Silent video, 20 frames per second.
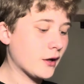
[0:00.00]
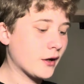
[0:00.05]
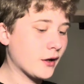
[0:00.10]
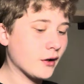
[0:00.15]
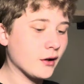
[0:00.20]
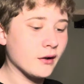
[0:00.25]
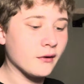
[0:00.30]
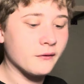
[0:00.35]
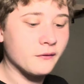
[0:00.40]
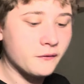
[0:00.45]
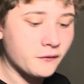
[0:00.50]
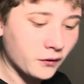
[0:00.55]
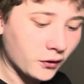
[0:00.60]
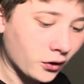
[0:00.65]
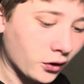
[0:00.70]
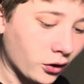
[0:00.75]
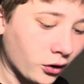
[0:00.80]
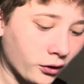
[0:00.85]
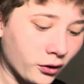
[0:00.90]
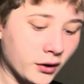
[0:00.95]
good
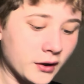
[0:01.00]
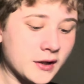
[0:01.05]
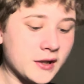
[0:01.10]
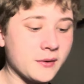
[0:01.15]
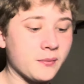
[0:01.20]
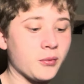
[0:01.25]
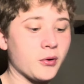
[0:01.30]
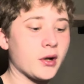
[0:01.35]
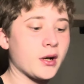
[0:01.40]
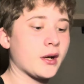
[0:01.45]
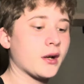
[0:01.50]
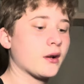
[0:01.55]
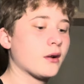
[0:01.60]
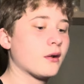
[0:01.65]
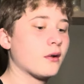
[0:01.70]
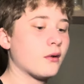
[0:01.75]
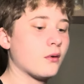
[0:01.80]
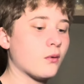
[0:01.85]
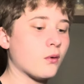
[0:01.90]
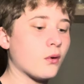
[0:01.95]
for early spring
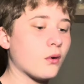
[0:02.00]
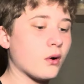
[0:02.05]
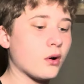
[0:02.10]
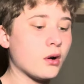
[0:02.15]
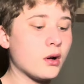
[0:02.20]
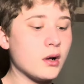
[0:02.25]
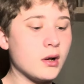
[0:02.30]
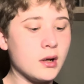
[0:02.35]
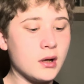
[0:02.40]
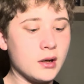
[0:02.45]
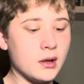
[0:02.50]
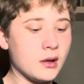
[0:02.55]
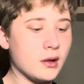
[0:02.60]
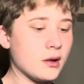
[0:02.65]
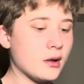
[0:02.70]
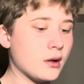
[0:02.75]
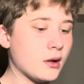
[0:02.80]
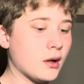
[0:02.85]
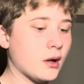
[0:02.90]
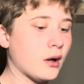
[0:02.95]
or
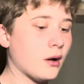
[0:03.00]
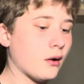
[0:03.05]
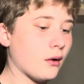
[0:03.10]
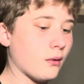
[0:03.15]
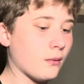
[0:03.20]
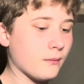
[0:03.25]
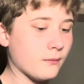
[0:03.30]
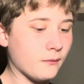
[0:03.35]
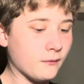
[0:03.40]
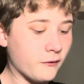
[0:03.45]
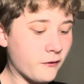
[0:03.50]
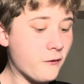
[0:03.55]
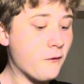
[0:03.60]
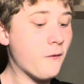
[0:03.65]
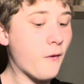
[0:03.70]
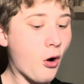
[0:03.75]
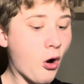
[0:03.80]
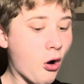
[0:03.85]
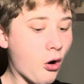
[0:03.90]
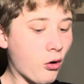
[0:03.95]

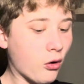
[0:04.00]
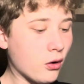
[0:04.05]
fall.